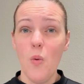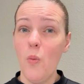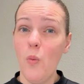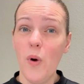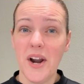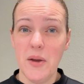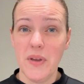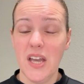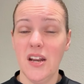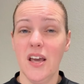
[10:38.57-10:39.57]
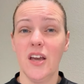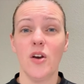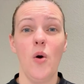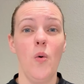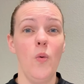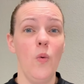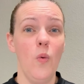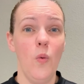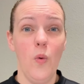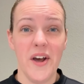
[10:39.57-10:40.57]
what I'm eating,
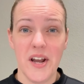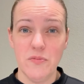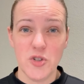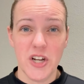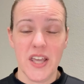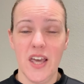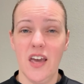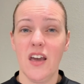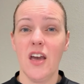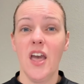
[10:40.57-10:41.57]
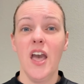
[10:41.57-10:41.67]
what I'm drinking,